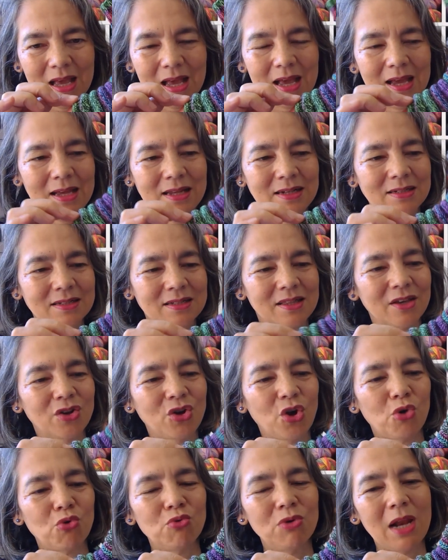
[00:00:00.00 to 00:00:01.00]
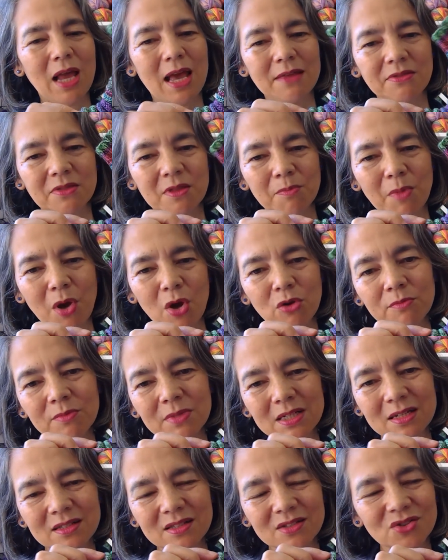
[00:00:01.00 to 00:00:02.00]
And the goal at the
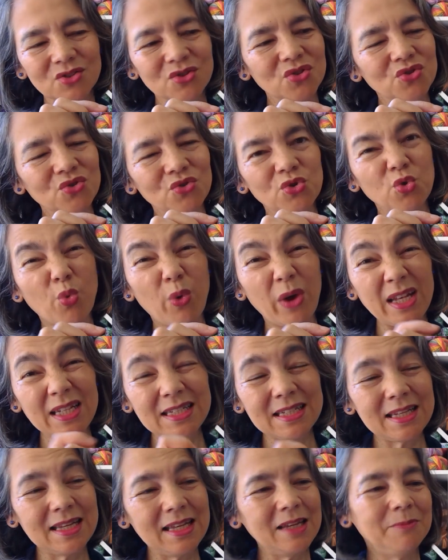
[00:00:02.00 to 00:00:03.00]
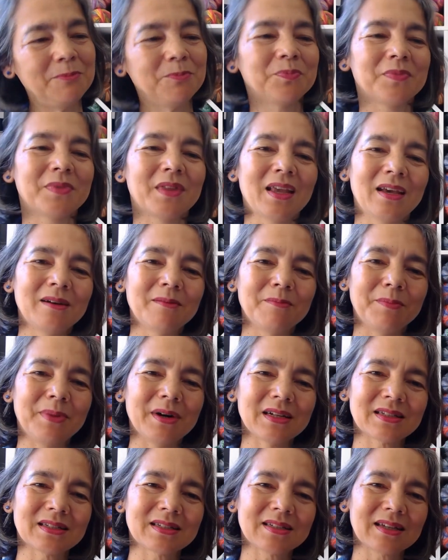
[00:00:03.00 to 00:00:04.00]
moment is to do 20,
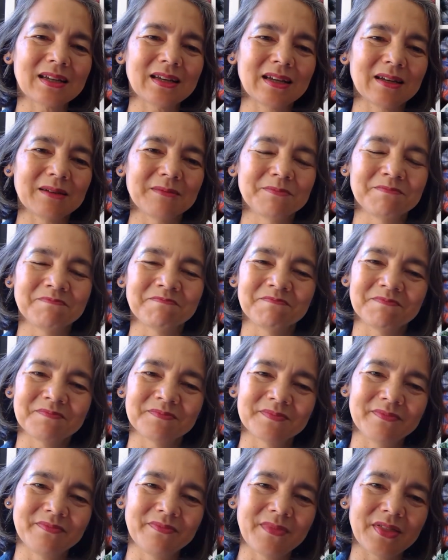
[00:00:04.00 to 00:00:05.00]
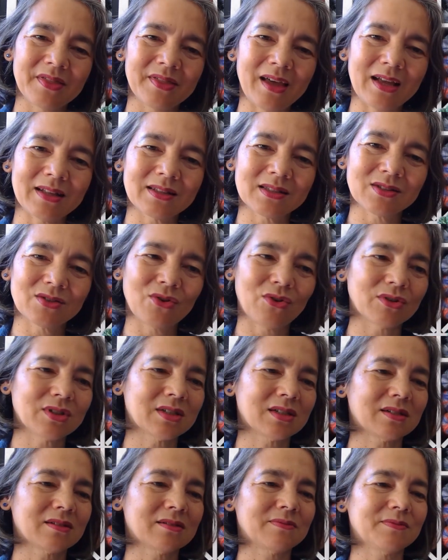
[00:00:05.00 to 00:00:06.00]
but that's
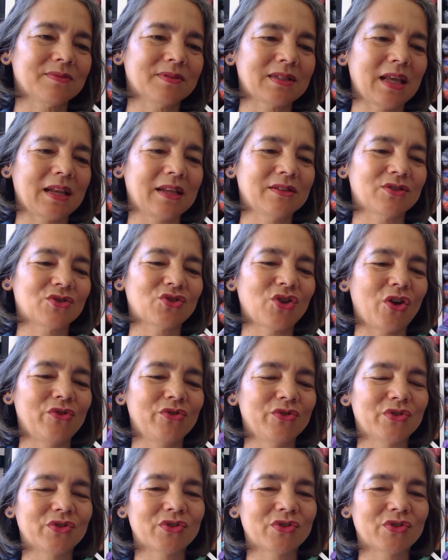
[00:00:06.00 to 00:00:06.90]
not set in stone.